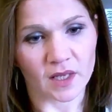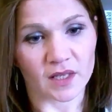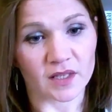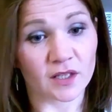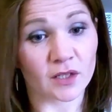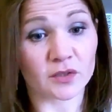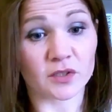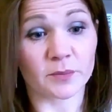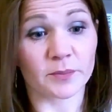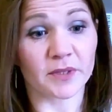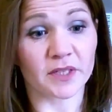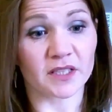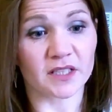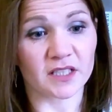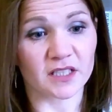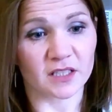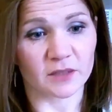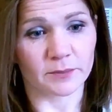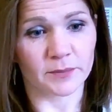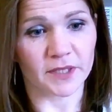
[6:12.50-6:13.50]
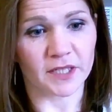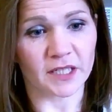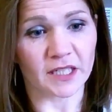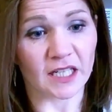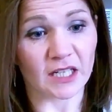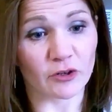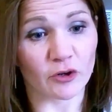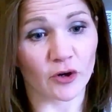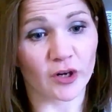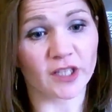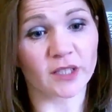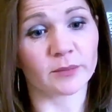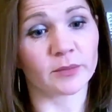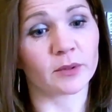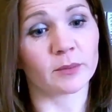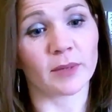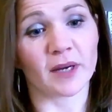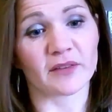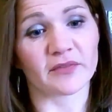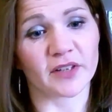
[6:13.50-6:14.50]
Those abilities had been
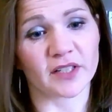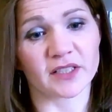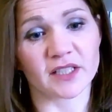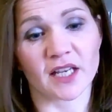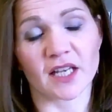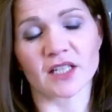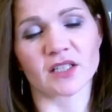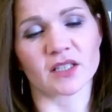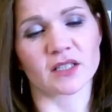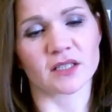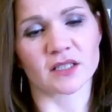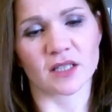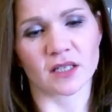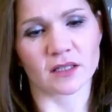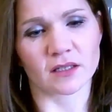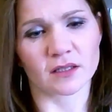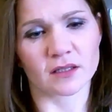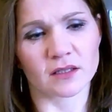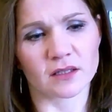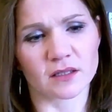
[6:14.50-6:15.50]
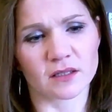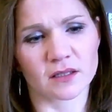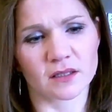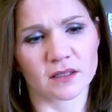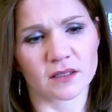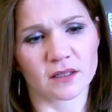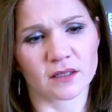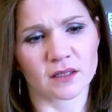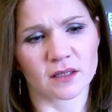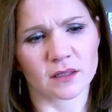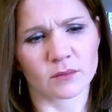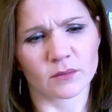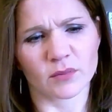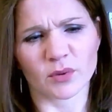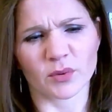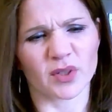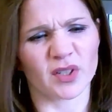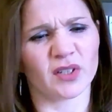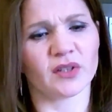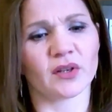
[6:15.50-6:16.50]
incredible by Fantasian standards,
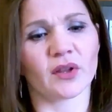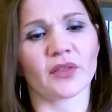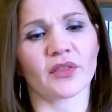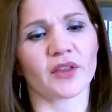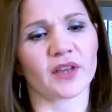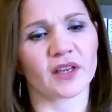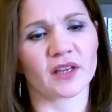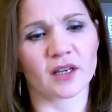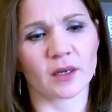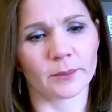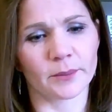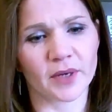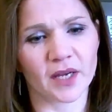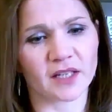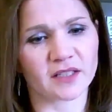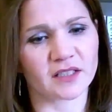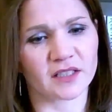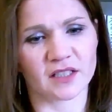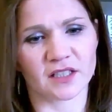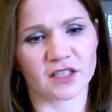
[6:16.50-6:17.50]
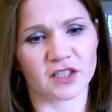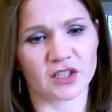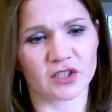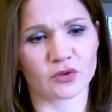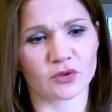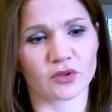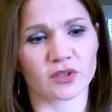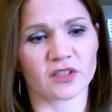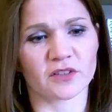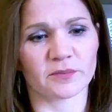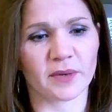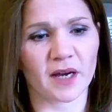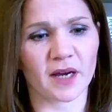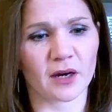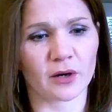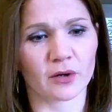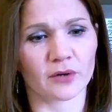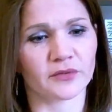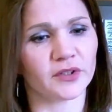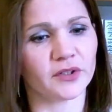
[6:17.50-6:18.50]
but were nothing compared to the destructive
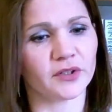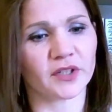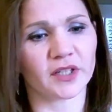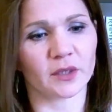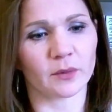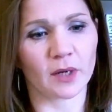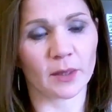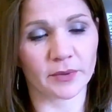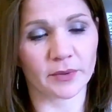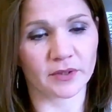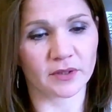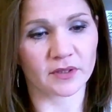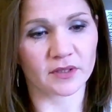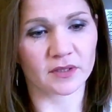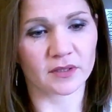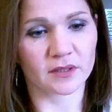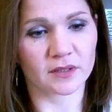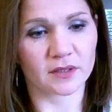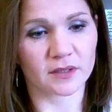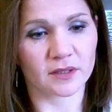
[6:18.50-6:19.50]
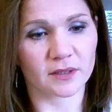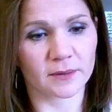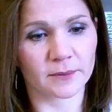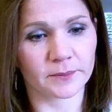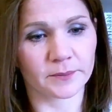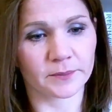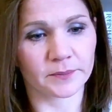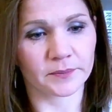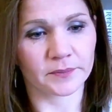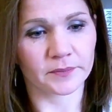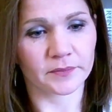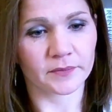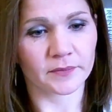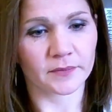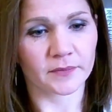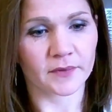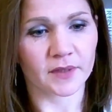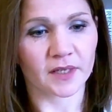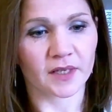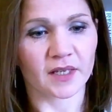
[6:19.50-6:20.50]
power of nuclear weapons.
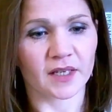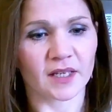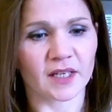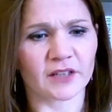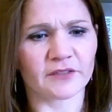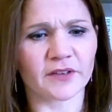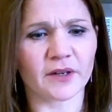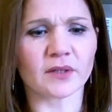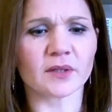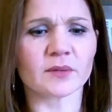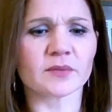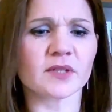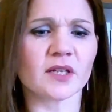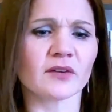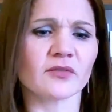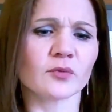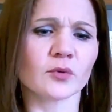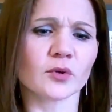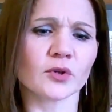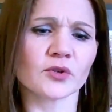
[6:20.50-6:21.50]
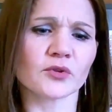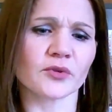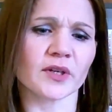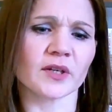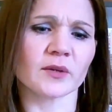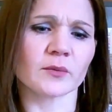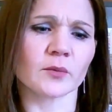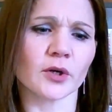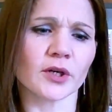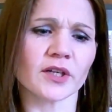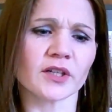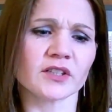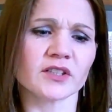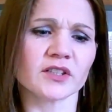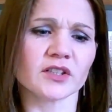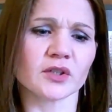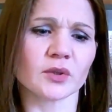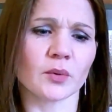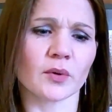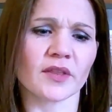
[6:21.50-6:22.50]
He found himself wondering what he could
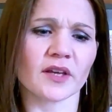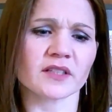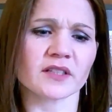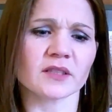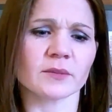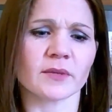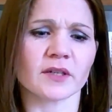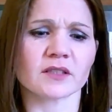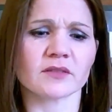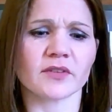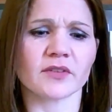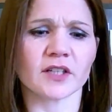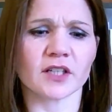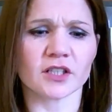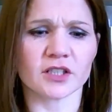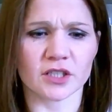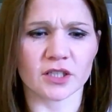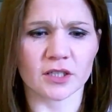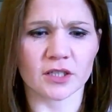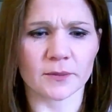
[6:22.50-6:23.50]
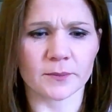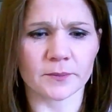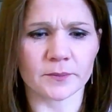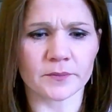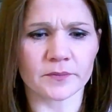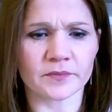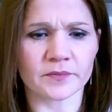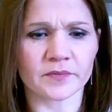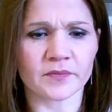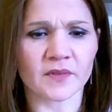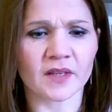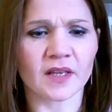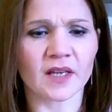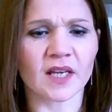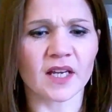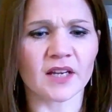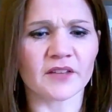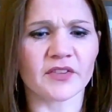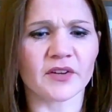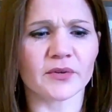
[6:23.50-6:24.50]
do with that amount of energy,
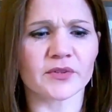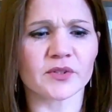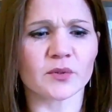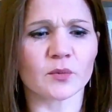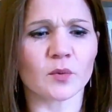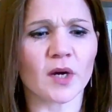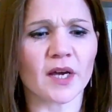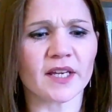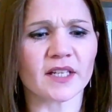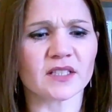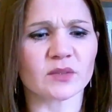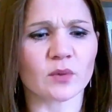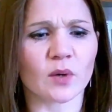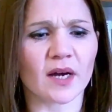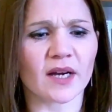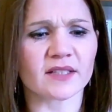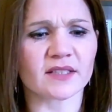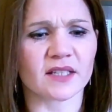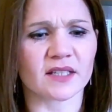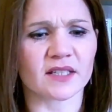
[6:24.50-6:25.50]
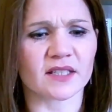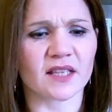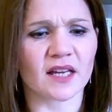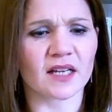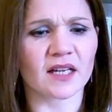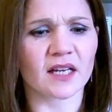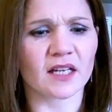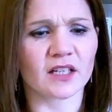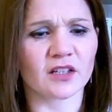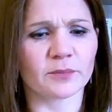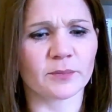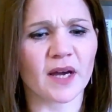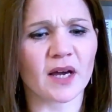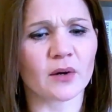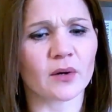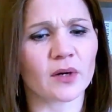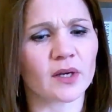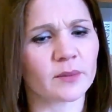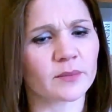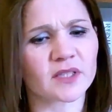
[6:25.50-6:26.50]
if there was a way to access that kind of
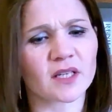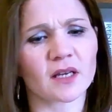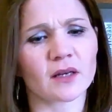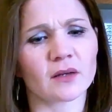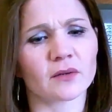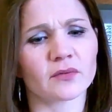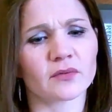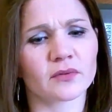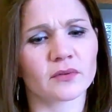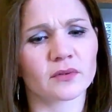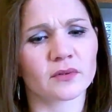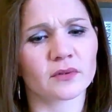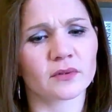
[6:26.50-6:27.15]
power himself.